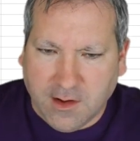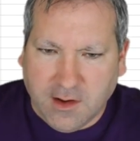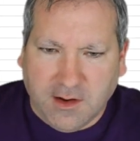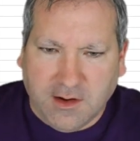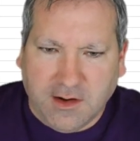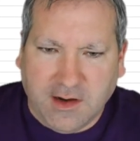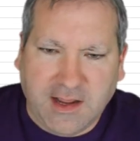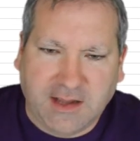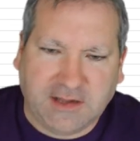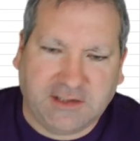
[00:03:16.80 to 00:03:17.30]

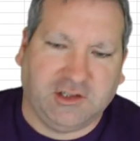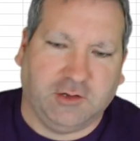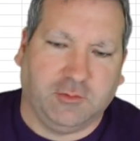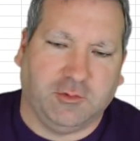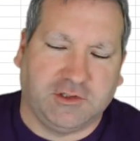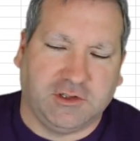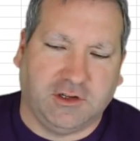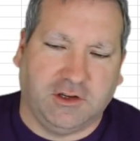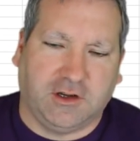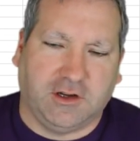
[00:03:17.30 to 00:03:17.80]
Next, I
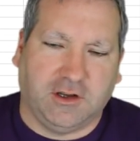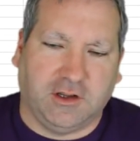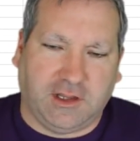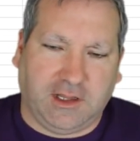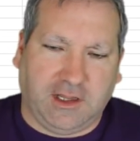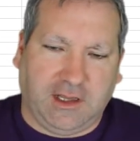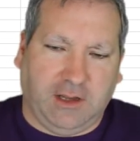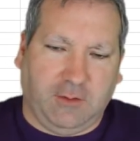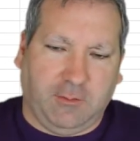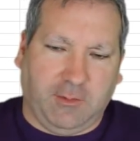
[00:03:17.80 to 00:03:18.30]
want to look at
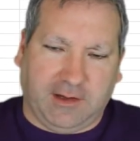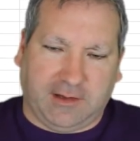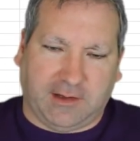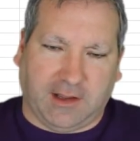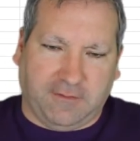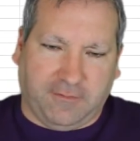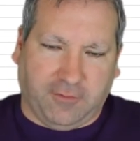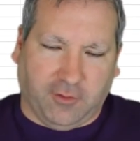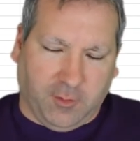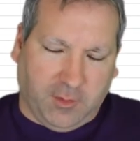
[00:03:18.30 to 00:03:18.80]
the
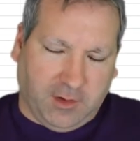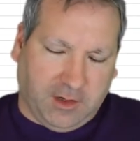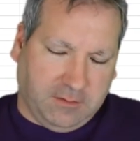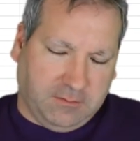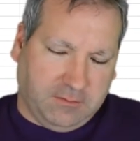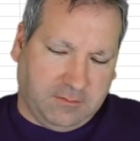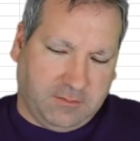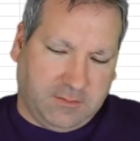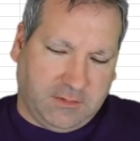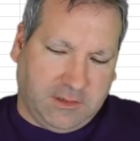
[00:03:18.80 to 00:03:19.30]
weekday formula.
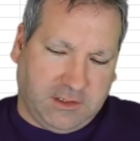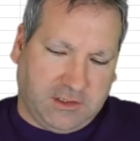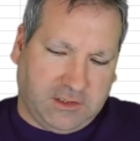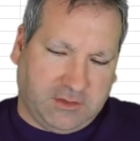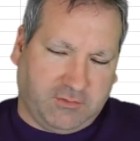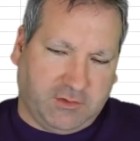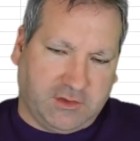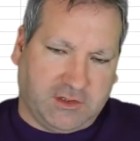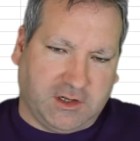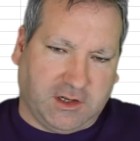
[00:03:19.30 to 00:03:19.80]

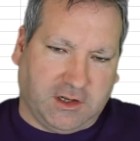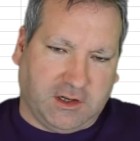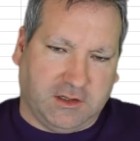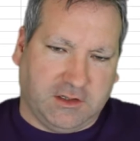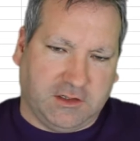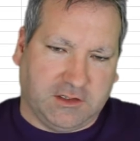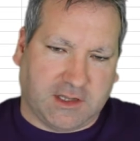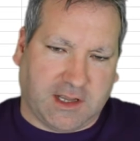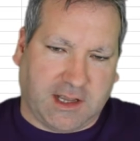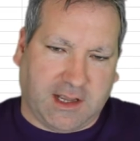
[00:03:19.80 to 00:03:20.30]
This
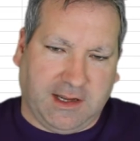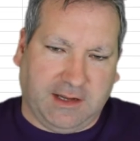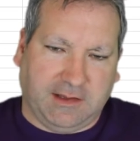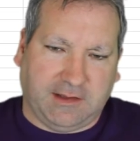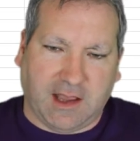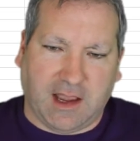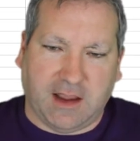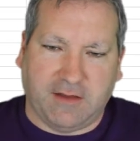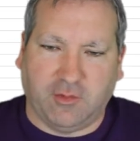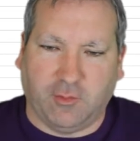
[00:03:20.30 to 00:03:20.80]
returns a
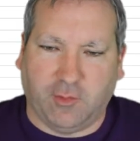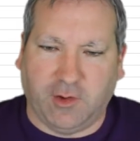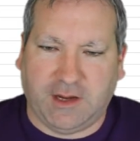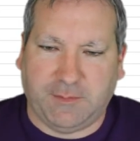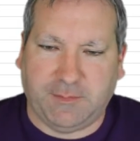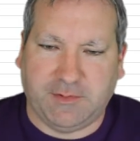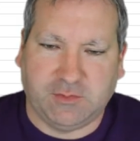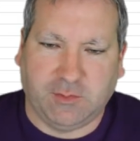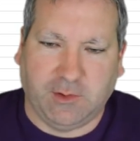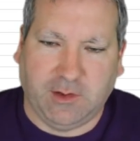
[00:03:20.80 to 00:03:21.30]
day of the
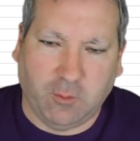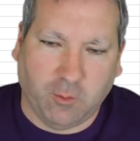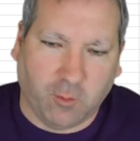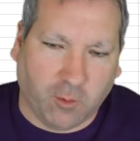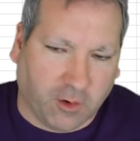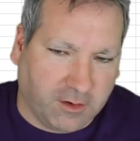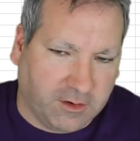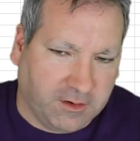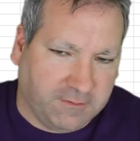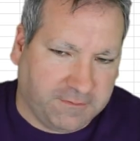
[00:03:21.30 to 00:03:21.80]
week between
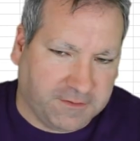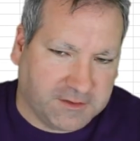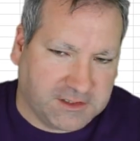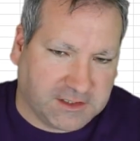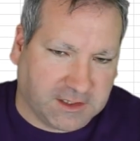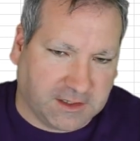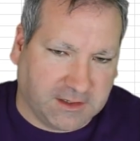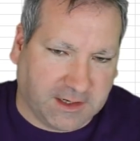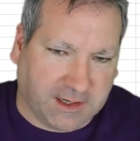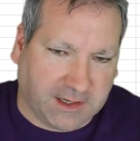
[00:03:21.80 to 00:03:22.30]
1 for
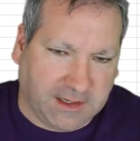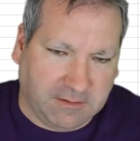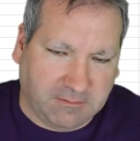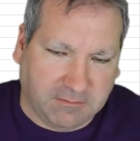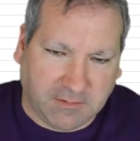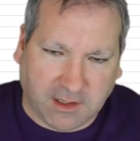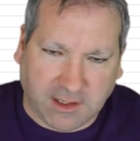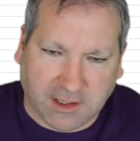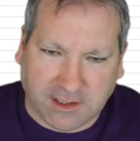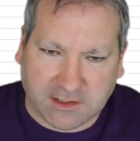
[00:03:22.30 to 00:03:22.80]
Sunday
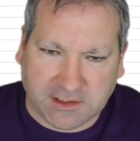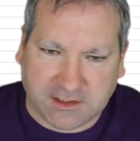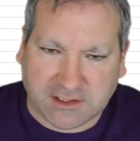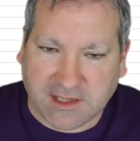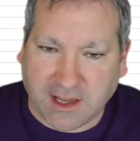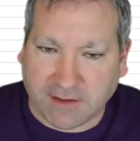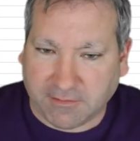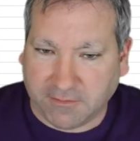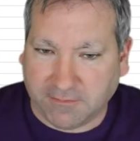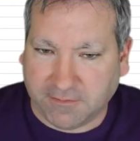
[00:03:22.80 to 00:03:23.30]
and
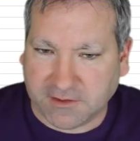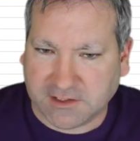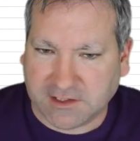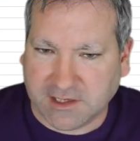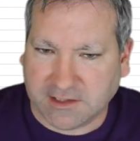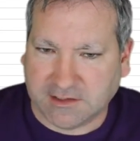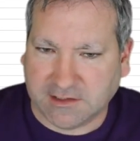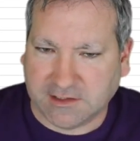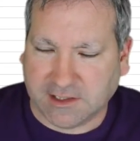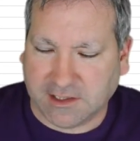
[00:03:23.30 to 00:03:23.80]
7 for
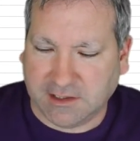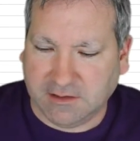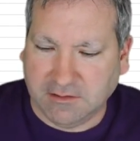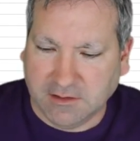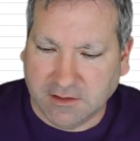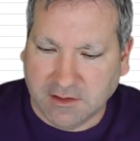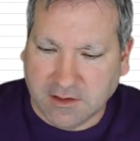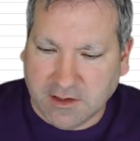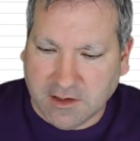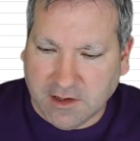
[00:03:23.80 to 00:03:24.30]
Saturday.
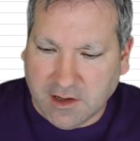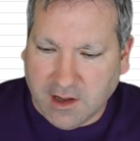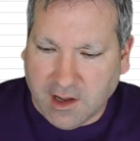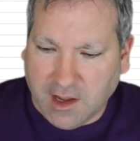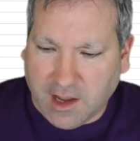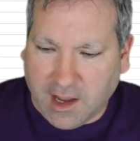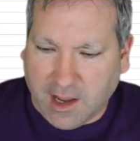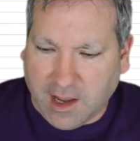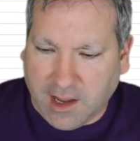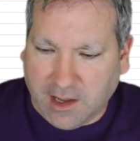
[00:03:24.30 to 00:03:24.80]

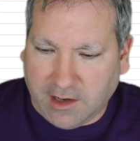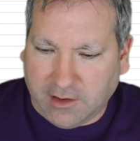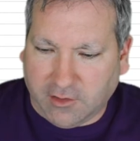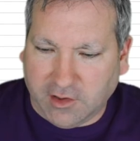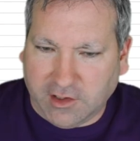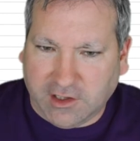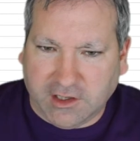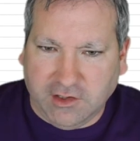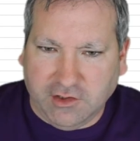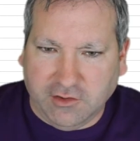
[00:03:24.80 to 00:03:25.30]
And
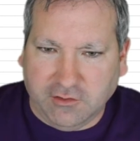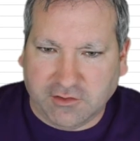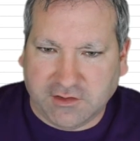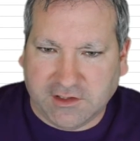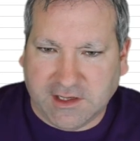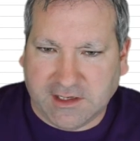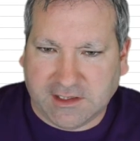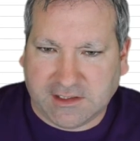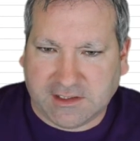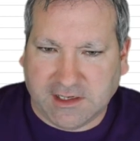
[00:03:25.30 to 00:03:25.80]
I can use
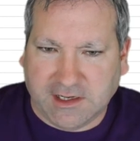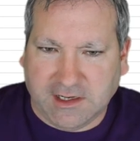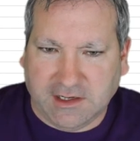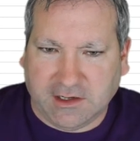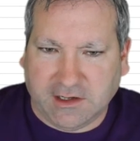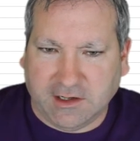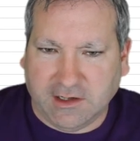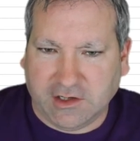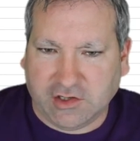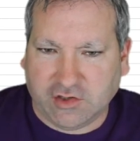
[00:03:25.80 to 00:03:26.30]
this in
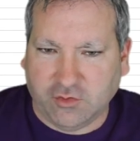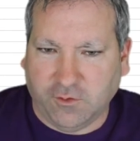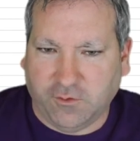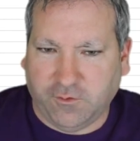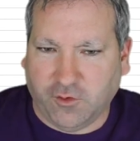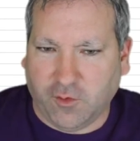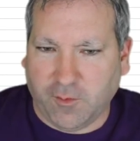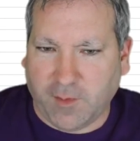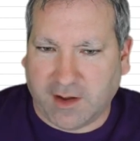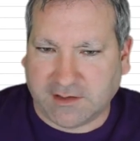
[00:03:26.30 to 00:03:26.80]
conditional
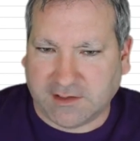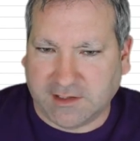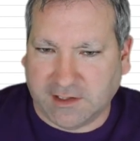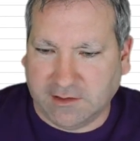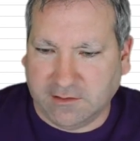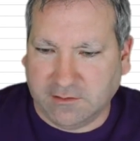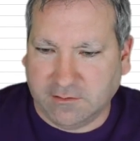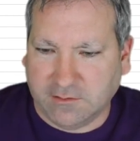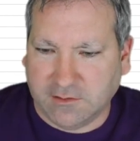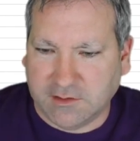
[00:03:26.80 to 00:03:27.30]

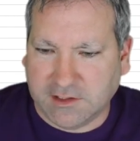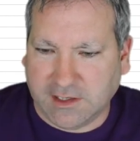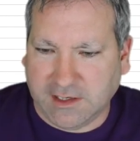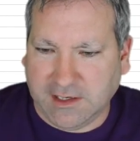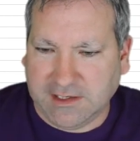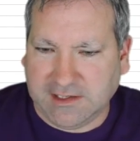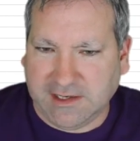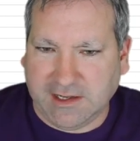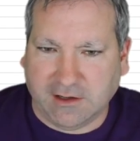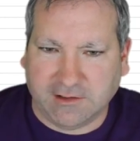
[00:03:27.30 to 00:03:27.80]
formatting to
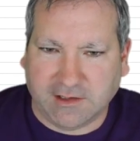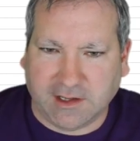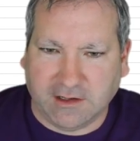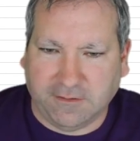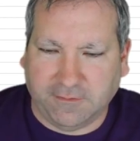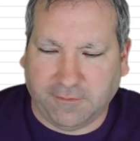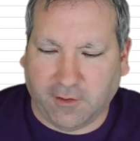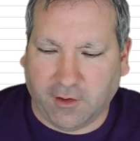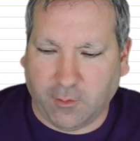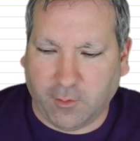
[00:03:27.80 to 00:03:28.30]
easily
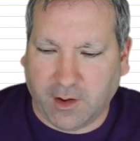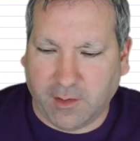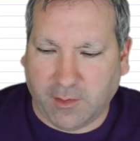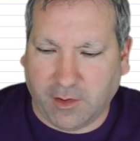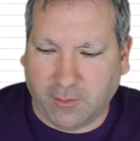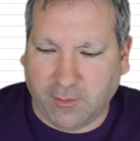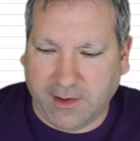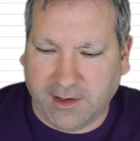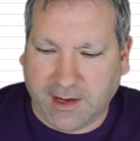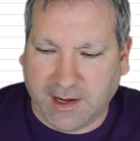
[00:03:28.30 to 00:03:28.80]
identify where
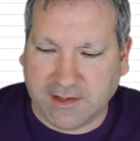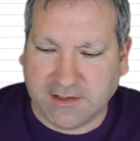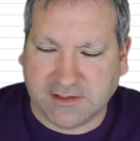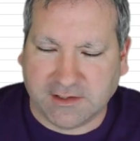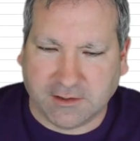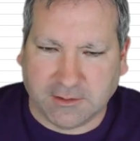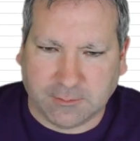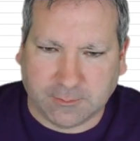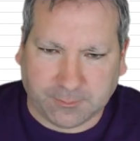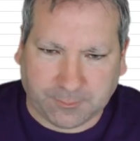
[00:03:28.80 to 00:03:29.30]
my weekends
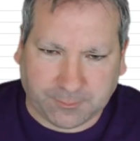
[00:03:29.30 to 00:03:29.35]
are.